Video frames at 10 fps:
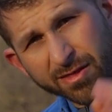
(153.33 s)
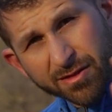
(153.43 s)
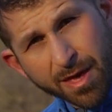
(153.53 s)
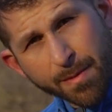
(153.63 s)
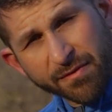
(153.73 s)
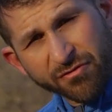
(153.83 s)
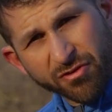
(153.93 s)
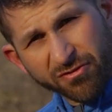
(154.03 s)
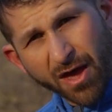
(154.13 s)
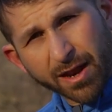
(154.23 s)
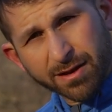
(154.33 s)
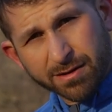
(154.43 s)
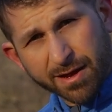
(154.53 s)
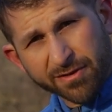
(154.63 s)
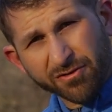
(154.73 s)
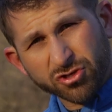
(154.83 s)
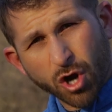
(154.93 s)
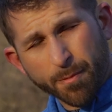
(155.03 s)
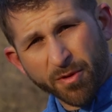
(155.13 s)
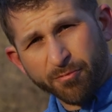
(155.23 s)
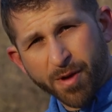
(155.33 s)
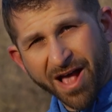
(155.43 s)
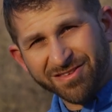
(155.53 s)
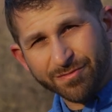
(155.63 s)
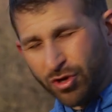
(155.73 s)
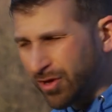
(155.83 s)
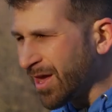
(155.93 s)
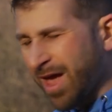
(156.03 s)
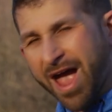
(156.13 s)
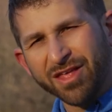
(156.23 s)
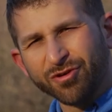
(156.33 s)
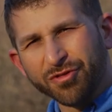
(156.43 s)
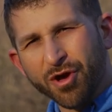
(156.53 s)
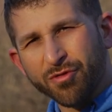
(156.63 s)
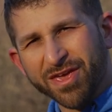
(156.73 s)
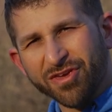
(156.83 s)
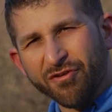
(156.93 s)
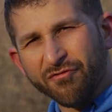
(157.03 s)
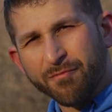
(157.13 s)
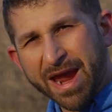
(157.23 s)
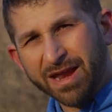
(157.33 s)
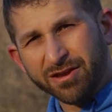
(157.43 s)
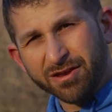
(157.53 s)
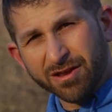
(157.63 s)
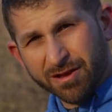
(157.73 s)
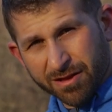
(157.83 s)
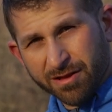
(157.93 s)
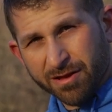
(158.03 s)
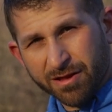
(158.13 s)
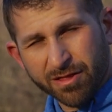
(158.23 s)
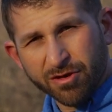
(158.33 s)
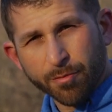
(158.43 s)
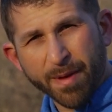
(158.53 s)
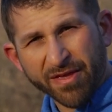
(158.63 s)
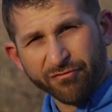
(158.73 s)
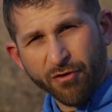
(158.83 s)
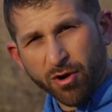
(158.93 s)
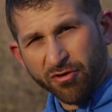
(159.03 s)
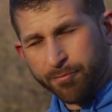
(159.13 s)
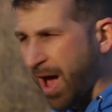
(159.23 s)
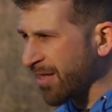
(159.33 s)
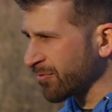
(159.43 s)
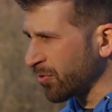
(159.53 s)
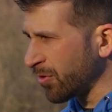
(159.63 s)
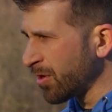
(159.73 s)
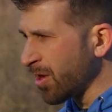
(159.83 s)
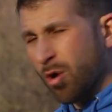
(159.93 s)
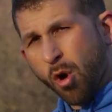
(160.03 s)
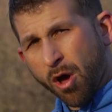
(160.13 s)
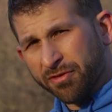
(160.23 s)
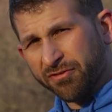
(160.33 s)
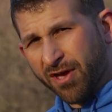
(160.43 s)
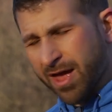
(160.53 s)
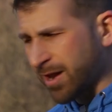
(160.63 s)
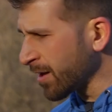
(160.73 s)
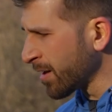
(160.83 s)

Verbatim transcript: The limb of the sun is as sharp as possible, and you'll know that you've made your best focus possible on the sun.